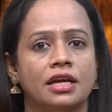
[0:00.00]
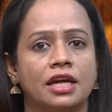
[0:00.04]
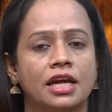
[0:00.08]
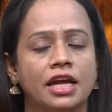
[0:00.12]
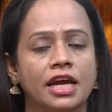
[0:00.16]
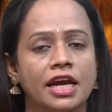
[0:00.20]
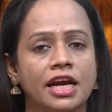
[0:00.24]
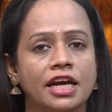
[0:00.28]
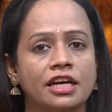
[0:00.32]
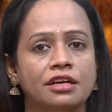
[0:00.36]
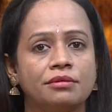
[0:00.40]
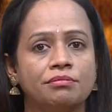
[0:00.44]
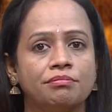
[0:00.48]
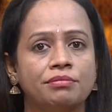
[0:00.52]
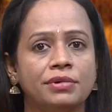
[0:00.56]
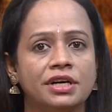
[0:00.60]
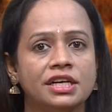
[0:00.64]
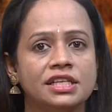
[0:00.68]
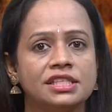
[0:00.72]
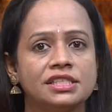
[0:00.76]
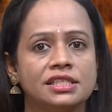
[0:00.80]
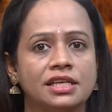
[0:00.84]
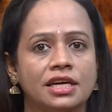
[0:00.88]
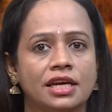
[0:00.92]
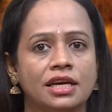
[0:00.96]
8
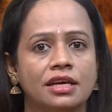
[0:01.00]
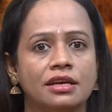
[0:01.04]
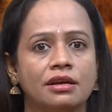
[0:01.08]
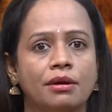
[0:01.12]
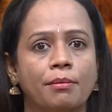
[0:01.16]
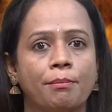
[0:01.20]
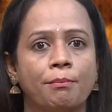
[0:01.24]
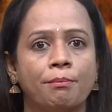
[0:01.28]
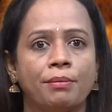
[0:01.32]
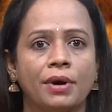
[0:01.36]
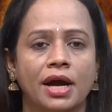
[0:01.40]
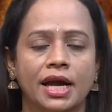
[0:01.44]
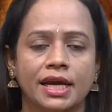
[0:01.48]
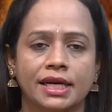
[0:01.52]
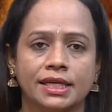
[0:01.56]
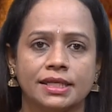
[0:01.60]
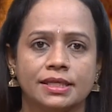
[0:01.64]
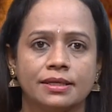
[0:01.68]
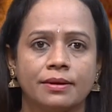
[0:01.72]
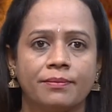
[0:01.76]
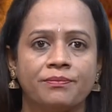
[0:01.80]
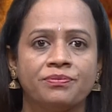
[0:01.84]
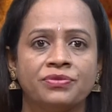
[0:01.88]
bits in a byte.